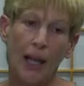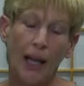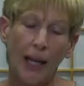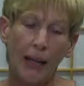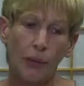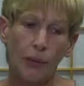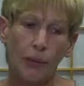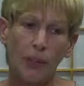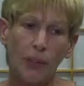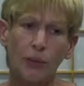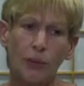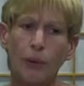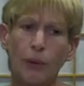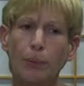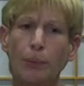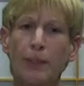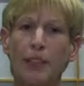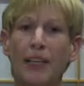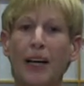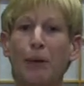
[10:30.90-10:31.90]
And once we
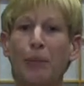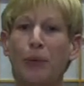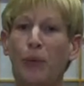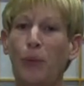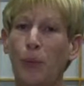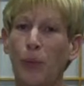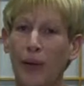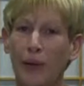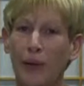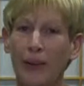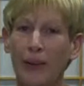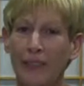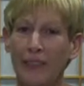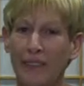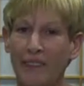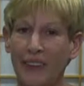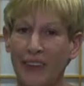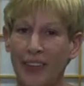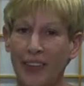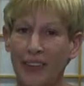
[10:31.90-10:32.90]
become aware of
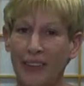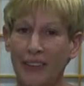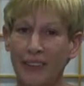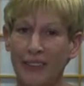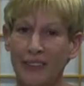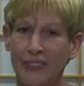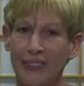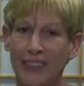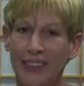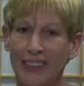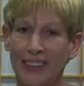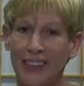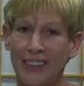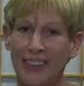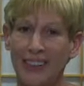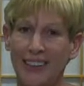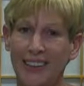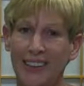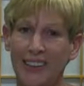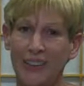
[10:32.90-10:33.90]
it, we can
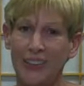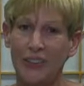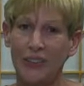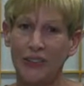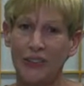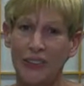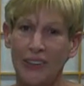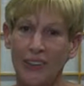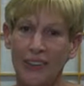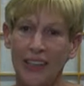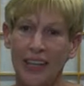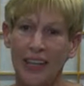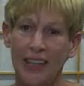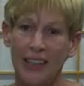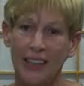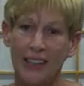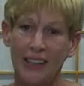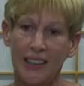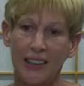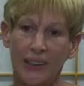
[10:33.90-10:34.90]
start to
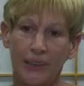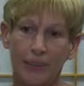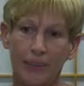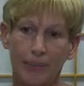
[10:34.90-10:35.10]
realize,